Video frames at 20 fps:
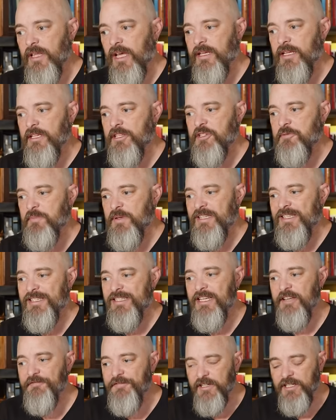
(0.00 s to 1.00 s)
that he
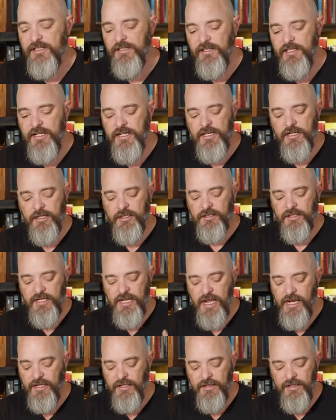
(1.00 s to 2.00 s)
specifically
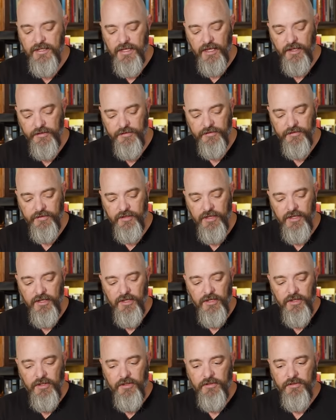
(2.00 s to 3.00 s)
created this
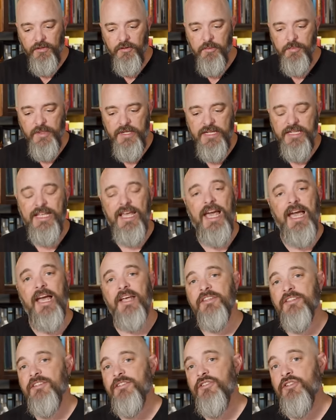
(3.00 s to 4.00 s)
to be
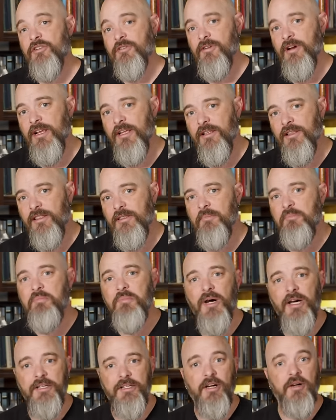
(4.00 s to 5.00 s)
cask strength
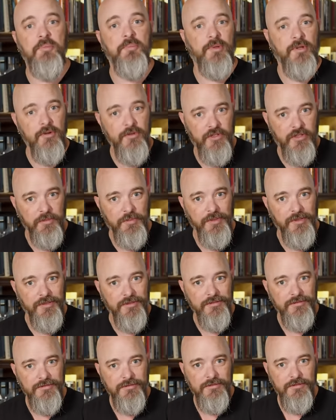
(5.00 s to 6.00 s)
but
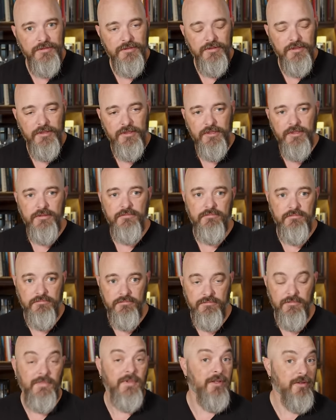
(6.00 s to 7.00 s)
approachable,
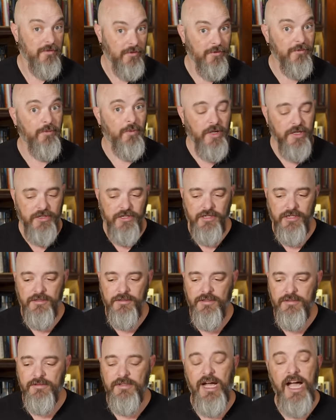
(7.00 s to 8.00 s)
which
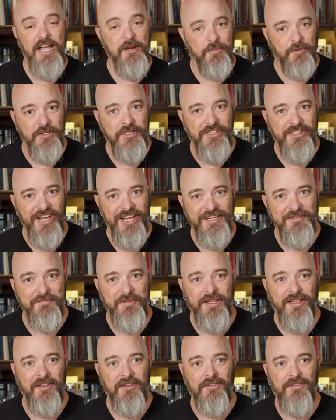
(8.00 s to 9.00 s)
I appreciate
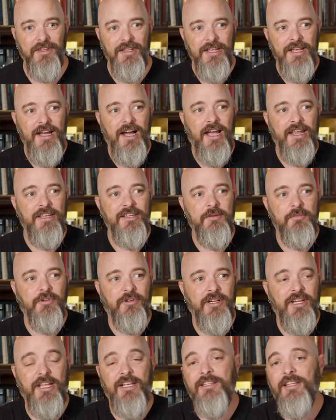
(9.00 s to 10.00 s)
because I end up
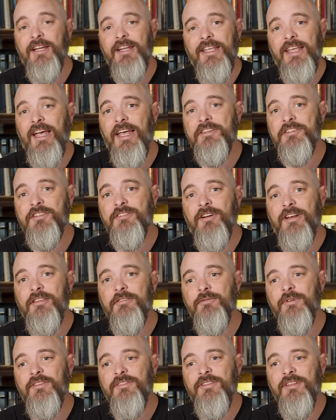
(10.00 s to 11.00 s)
drinking a lot of cask
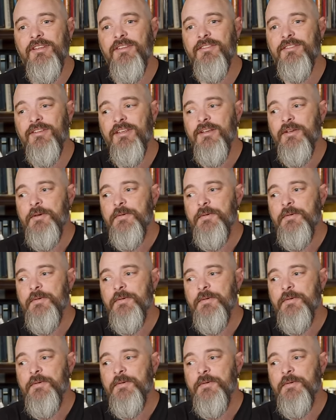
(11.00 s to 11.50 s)
strength whiskeys